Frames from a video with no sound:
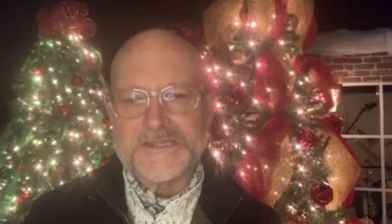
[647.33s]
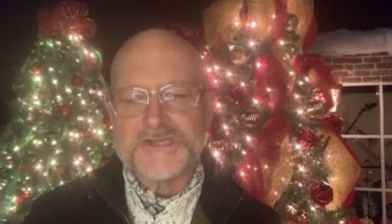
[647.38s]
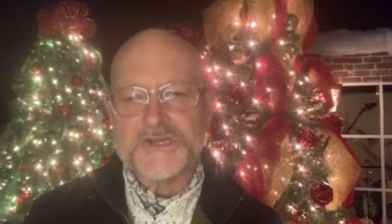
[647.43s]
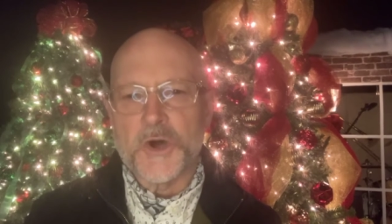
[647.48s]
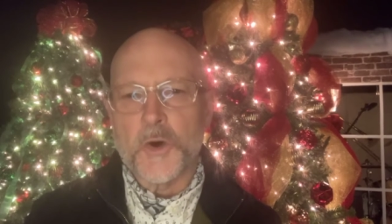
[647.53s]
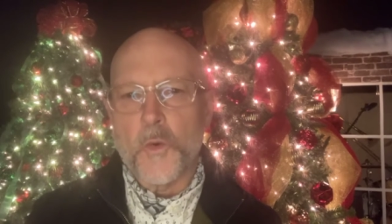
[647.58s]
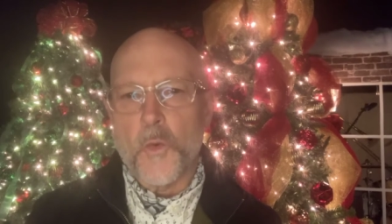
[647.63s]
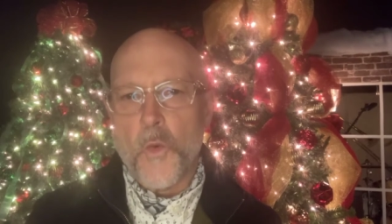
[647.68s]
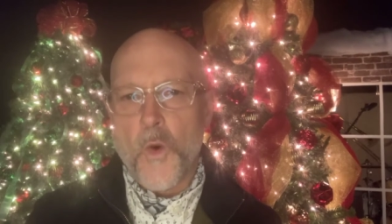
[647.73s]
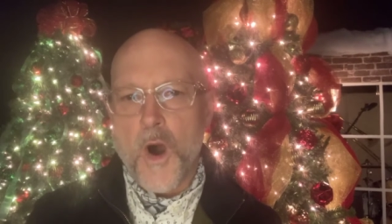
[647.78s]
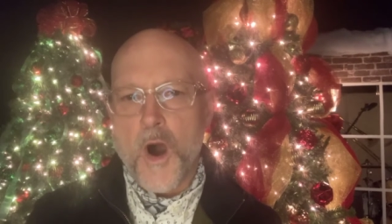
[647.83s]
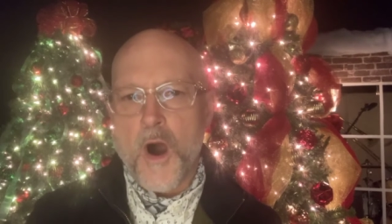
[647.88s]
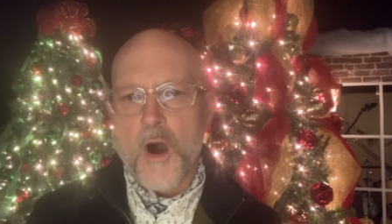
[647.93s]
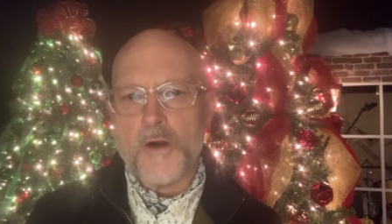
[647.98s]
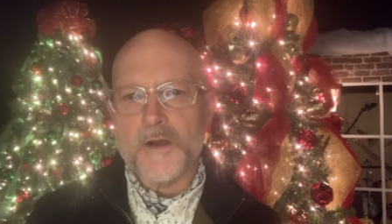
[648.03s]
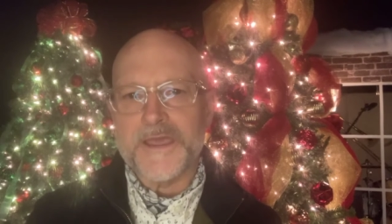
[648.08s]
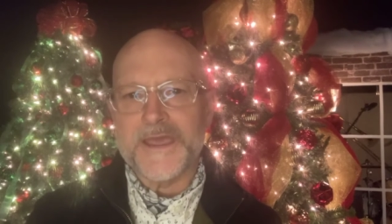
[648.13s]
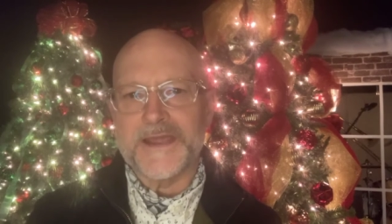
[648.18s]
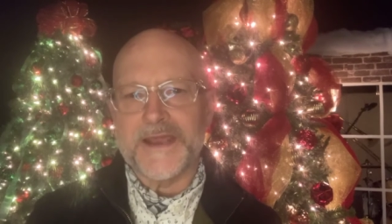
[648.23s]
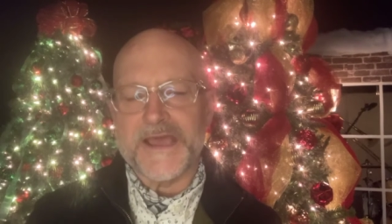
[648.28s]
to
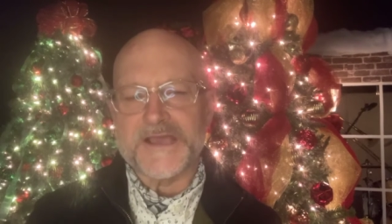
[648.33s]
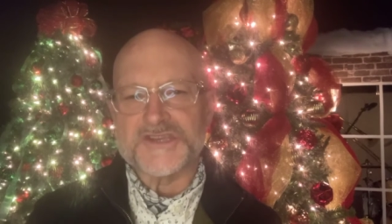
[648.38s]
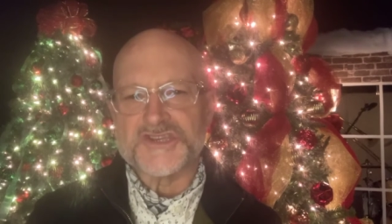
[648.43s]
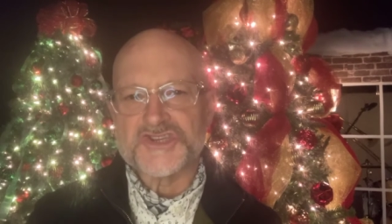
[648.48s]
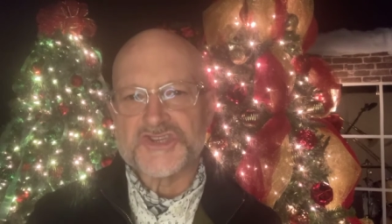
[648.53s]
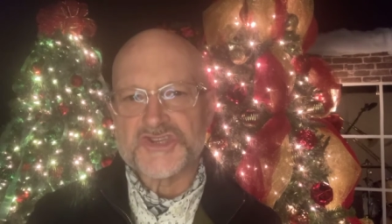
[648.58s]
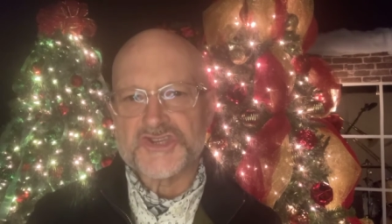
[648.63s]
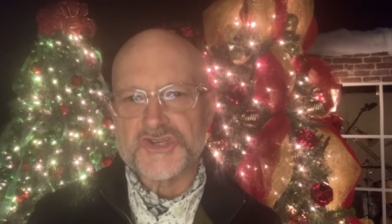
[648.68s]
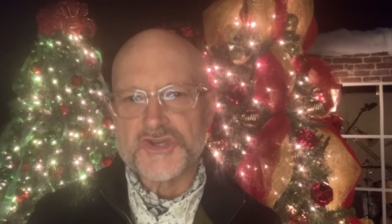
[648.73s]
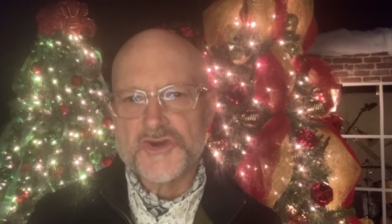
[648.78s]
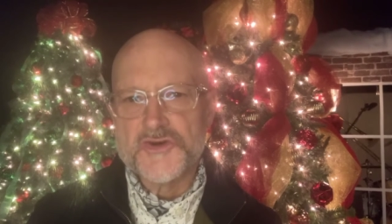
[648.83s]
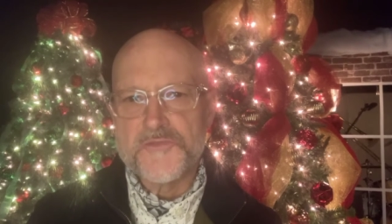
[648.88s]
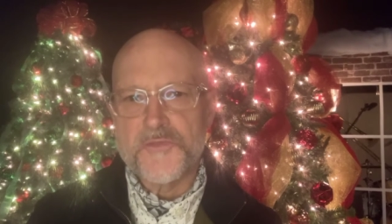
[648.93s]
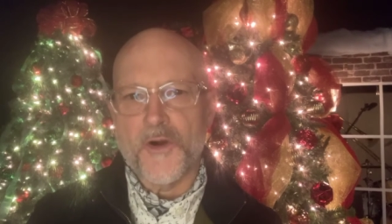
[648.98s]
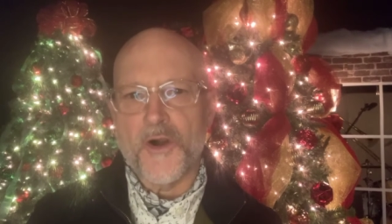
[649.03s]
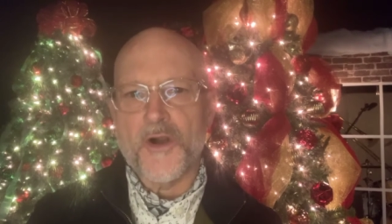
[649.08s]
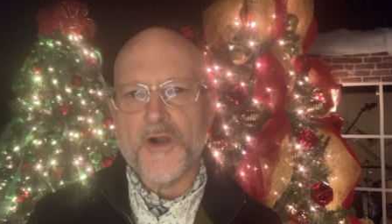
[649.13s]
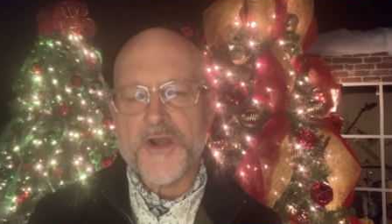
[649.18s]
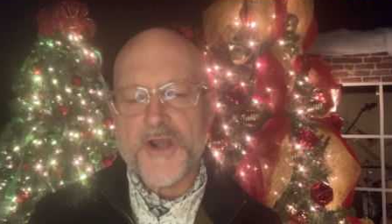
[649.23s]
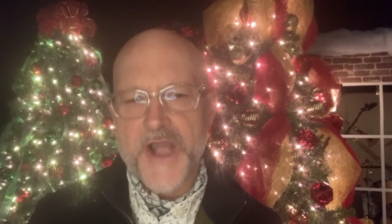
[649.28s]
walk in a
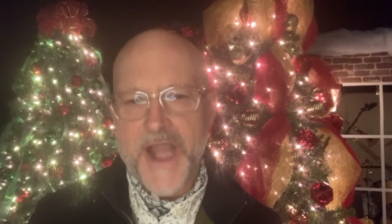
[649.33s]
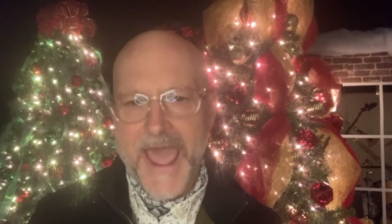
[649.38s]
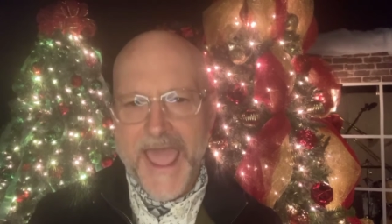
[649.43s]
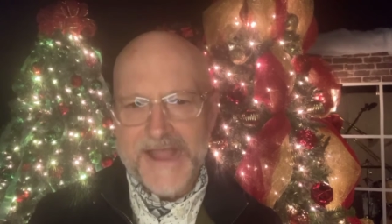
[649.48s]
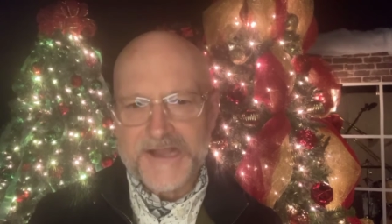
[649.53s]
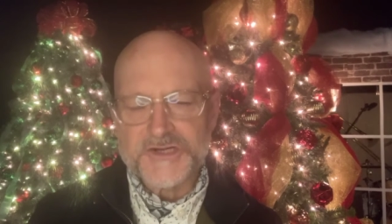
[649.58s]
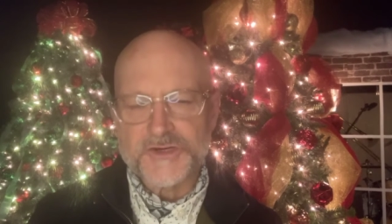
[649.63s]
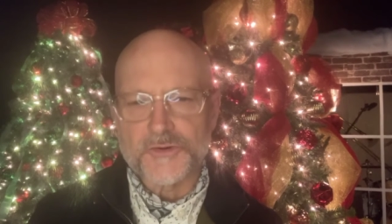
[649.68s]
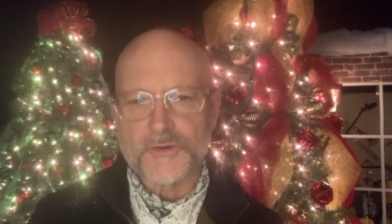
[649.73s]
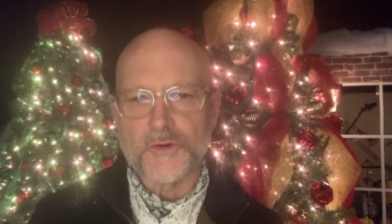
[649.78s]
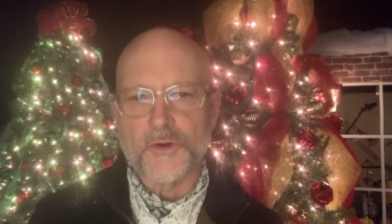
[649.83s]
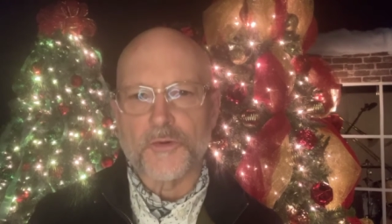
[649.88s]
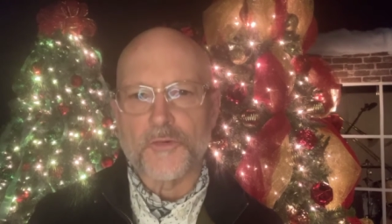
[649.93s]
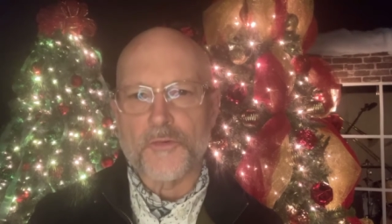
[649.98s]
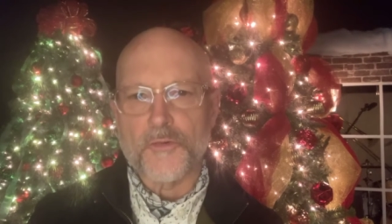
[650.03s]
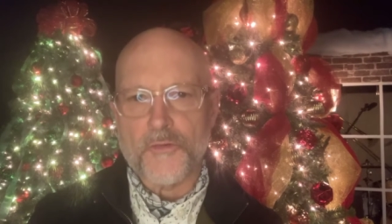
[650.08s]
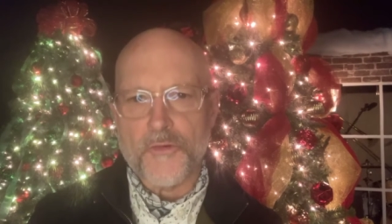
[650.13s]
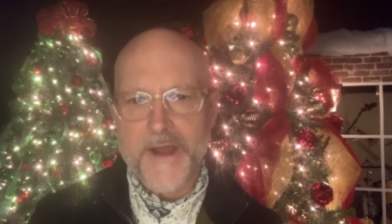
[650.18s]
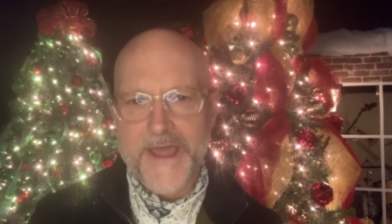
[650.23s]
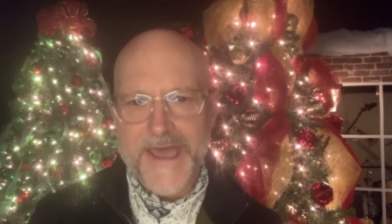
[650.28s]
supernatural
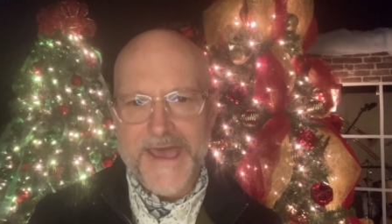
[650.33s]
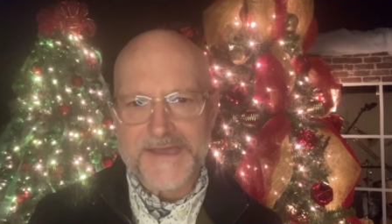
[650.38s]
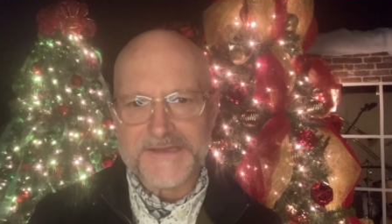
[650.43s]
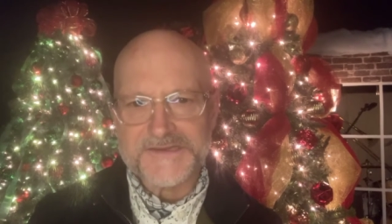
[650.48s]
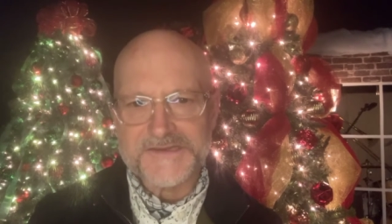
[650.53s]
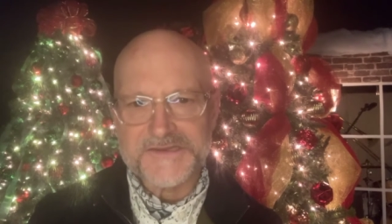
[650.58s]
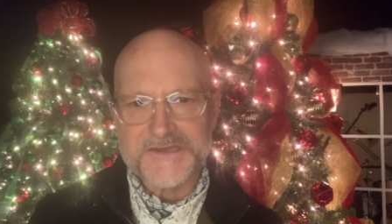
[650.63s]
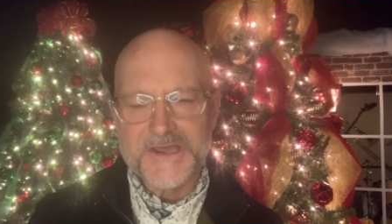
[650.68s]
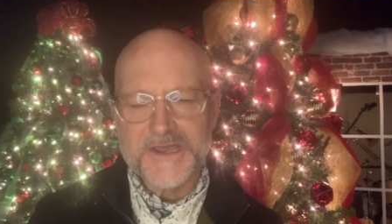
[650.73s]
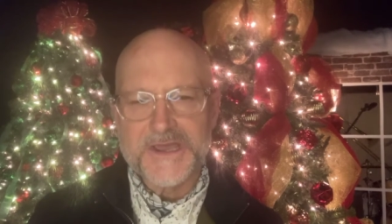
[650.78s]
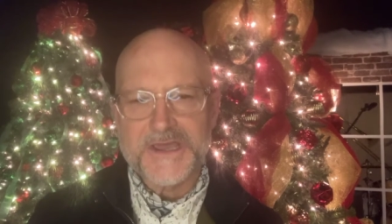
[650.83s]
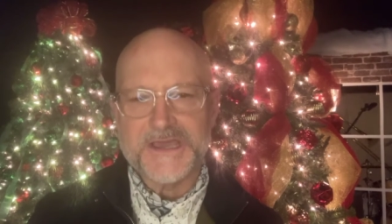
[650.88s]
rest.